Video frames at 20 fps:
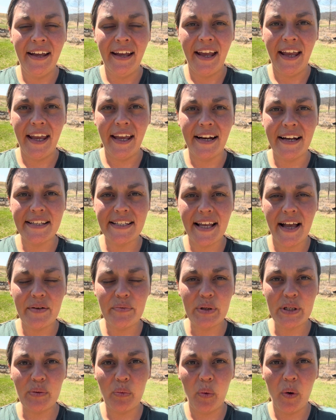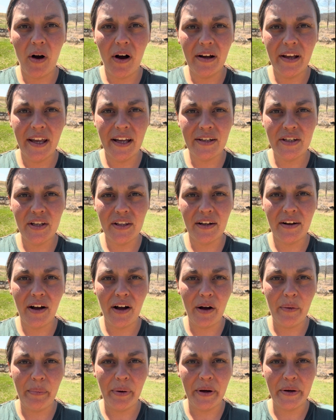and as I was walking to the
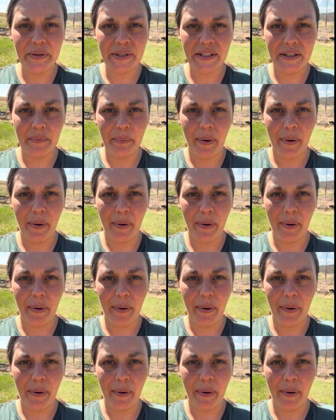compost